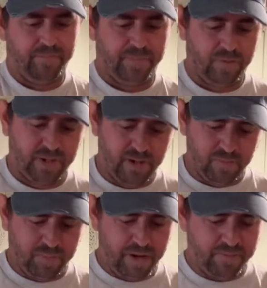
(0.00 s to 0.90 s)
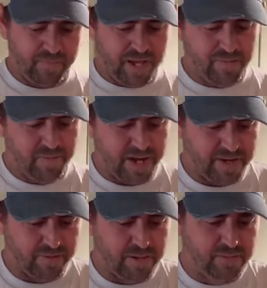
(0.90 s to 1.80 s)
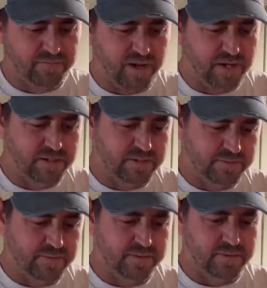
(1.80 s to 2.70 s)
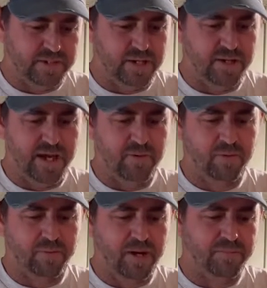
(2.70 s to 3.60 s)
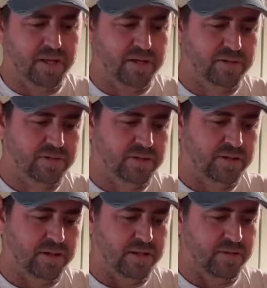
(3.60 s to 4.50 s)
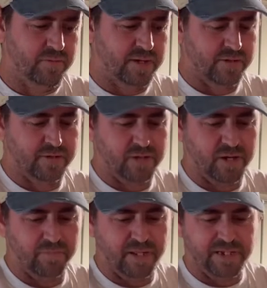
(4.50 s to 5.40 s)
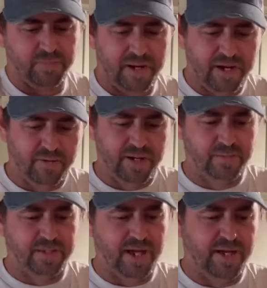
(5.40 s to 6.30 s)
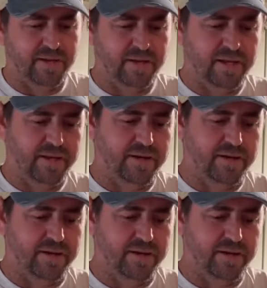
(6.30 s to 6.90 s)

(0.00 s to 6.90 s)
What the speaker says: We're going to prep the baby back ribs first, show you how we prep those, and then we're going to trim these spare ribs down and